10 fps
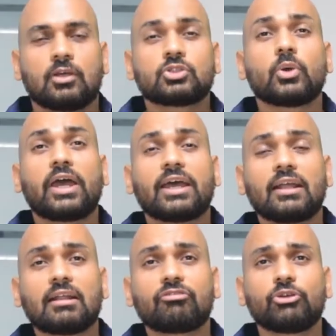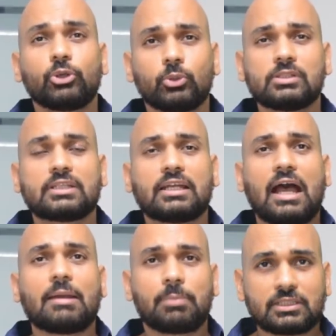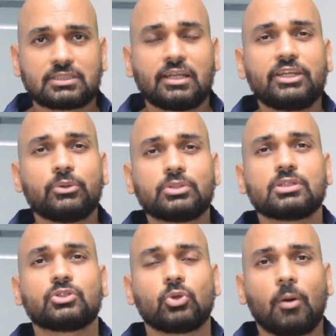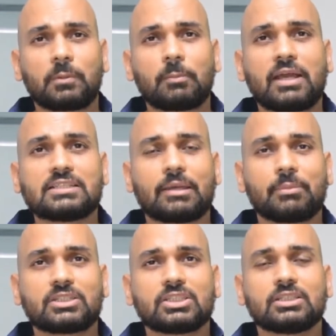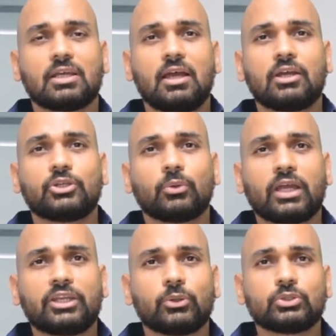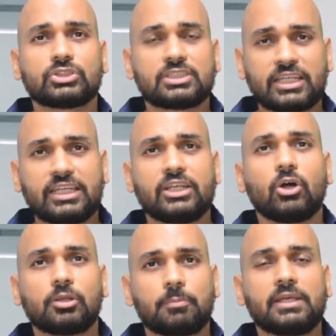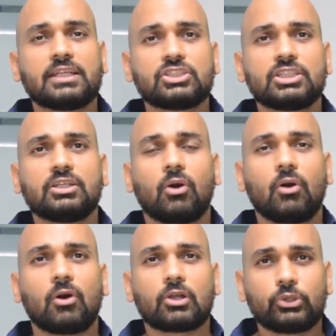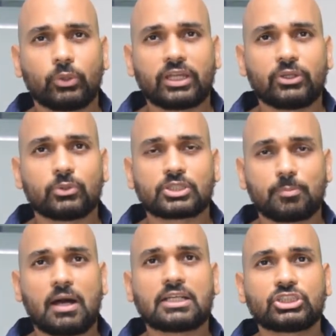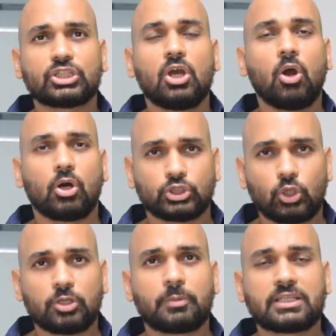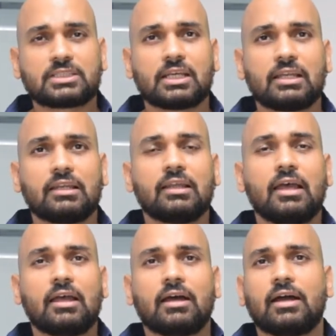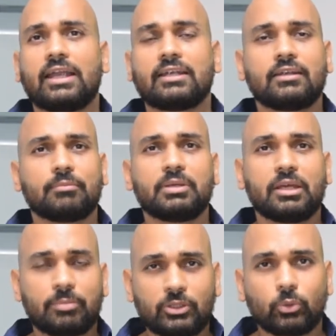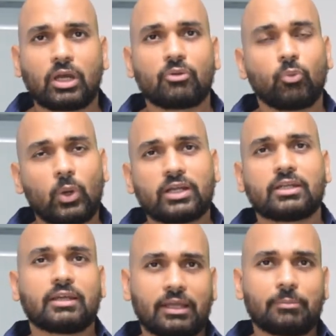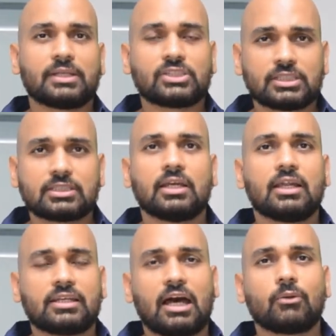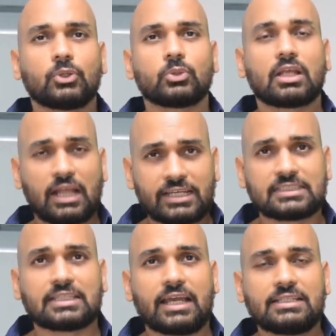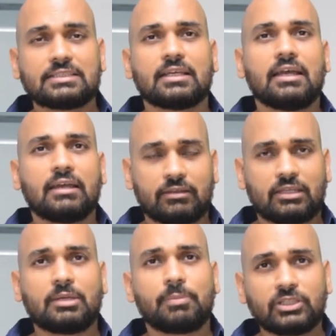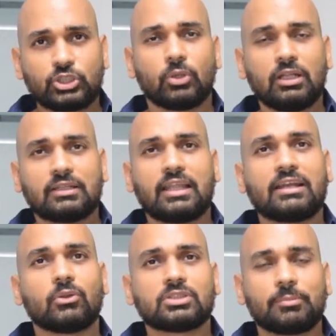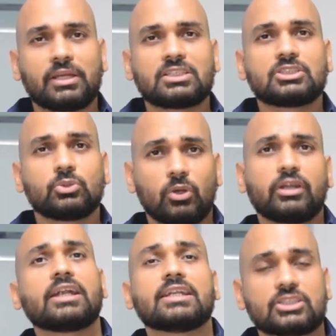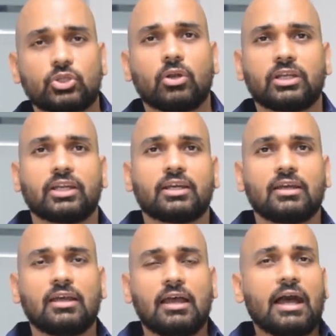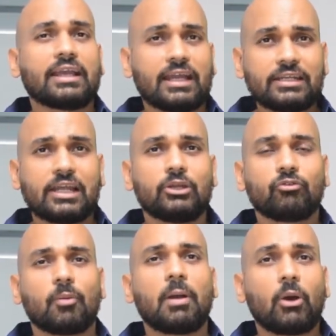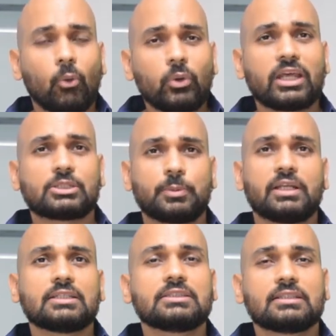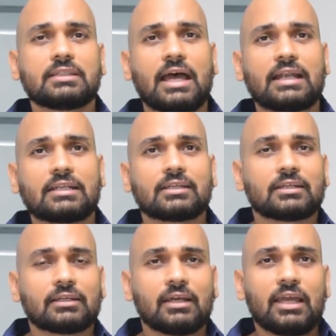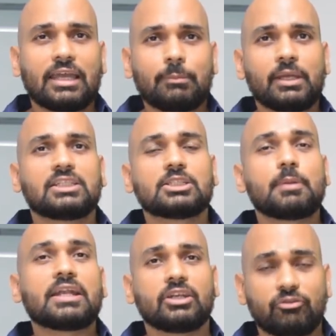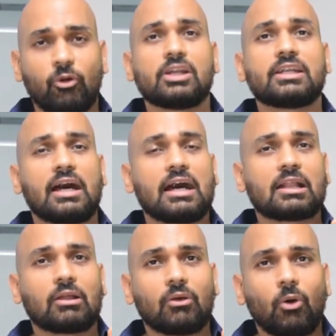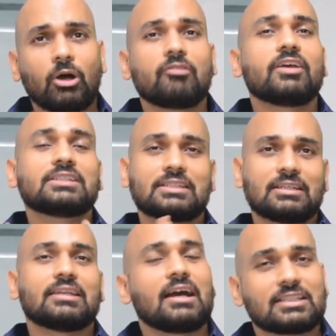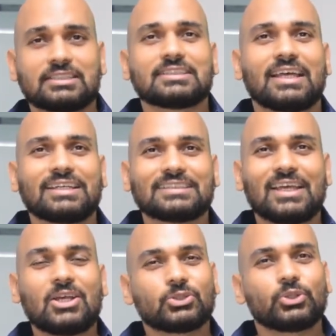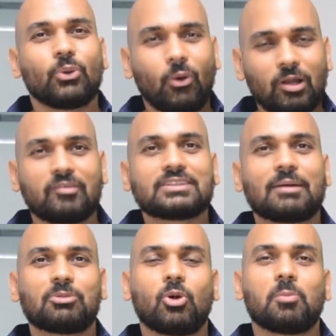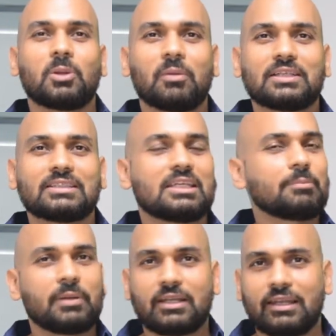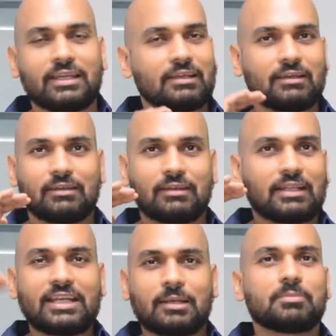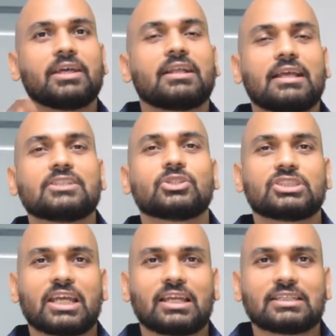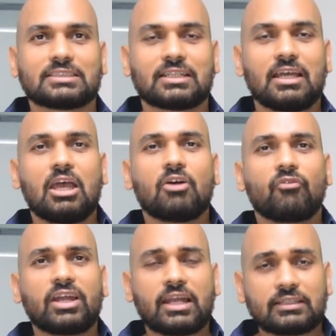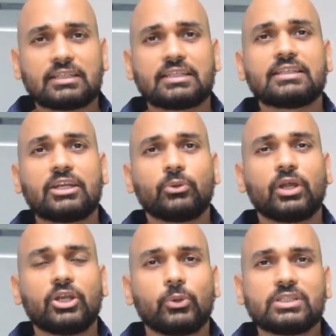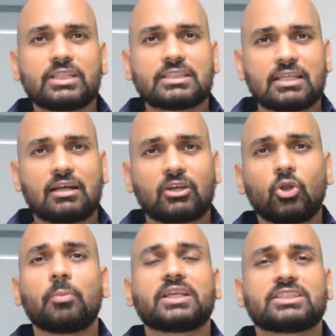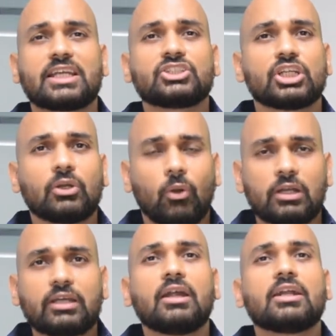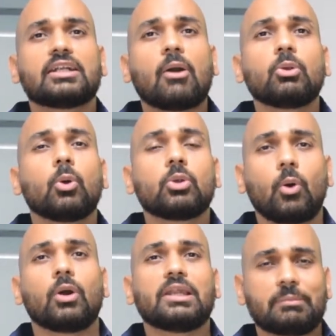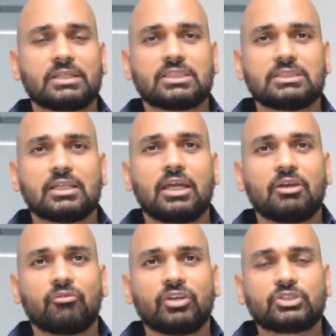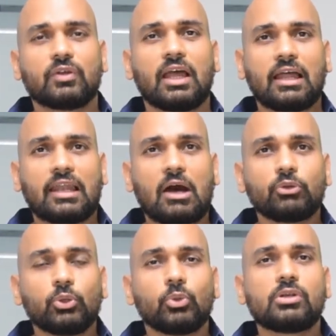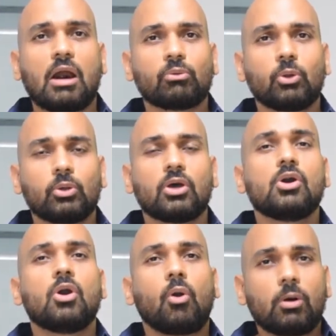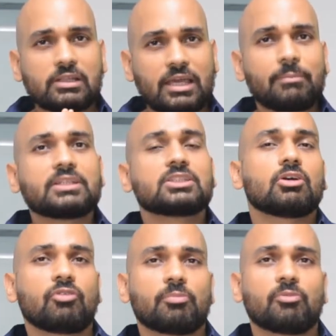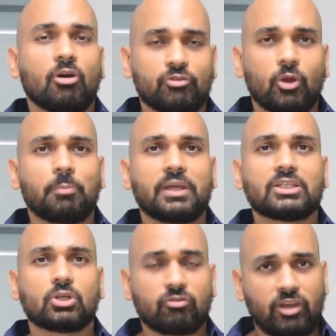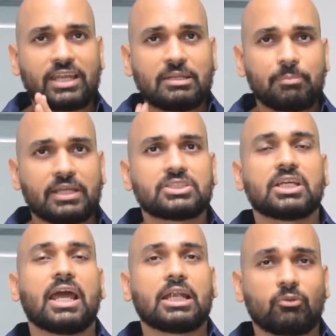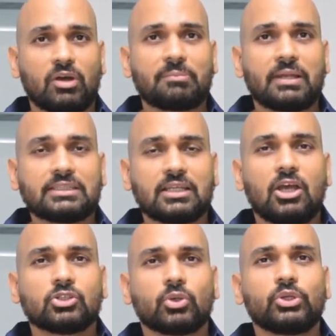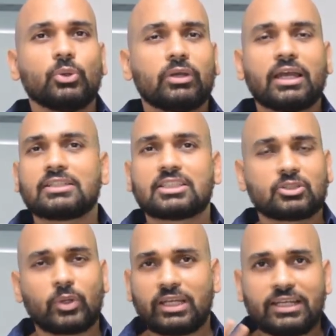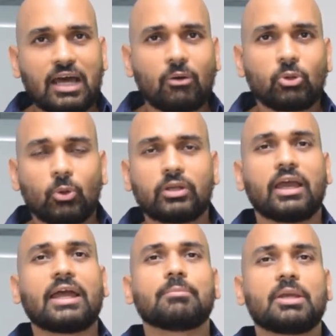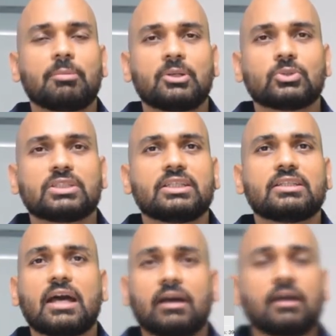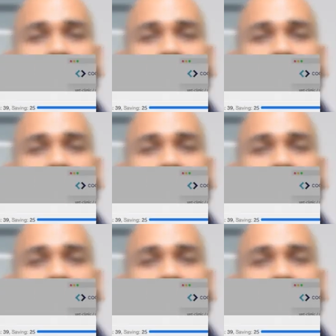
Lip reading: So here are a few tools that I personally use to optimize images. You can use tiny.png or you can use Smash or Short Pixel and be able to convert images down to the right size, keeping sure that those images do not get distorted. I can tell you from my own experience that images by default are always large in size, so you always have to optimize. Keep it like right up there as your checklist. One other thing that you can do is there's a Chrome extension called Download All Images, which will allow you to download all the images of your page or any page at one place. So you can just quickly download and be able to see the